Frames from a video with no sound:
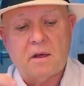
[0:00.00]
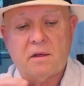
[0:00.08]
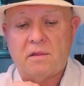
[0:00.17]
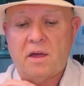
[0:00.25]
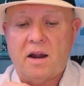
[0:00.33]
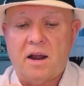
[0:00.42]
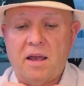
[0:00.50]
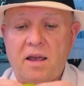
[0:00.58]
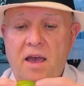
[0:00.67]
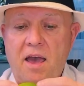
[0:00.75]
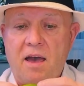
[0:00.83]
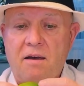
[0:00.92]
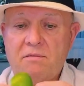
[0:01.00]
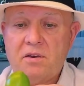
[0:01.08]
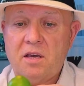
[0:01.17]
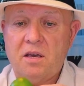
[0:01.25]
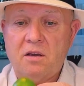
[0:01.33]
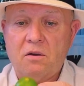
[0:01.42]
Then I have
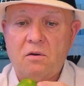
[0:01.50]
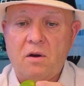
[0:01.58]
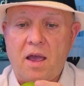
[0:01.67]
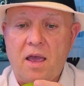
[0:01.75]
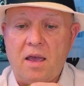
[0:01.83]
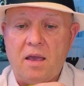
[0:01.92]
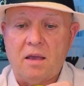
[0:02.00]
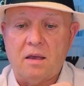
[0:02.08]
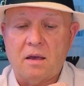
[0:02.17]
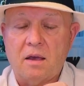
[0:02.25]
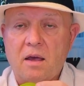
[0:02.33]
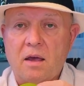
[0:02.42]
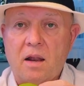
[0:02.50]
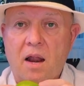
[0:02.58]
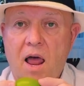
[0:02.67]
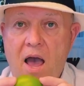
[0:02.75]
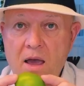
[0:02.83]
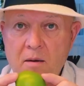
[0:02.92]
here a
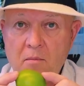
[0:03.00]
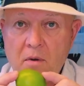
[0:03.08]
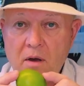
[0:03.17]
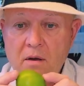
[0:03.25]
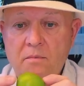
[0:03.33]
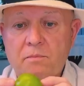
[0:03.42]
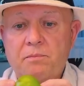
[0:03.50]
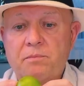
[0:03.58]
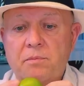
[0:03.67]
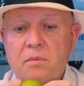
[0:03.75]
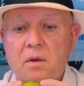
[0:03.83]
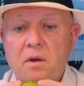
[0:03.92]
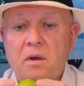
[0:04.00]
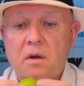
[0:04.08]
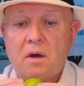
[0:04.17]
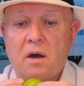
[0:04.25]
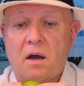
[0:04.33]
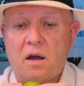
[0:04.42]
lime,
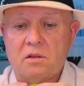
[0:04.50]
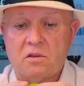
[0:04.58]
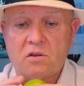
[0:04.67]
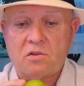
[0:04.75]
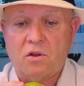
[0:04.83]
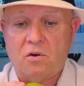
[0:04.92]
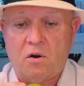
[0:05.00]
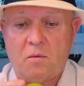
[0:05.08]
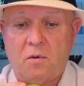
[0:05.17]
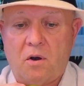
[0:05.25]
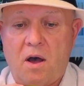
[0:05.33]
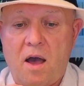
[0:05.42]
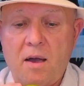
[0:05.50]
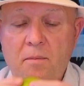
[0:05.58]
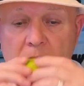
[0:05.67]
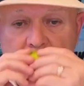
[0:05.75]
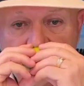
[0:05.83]
just a normal lime.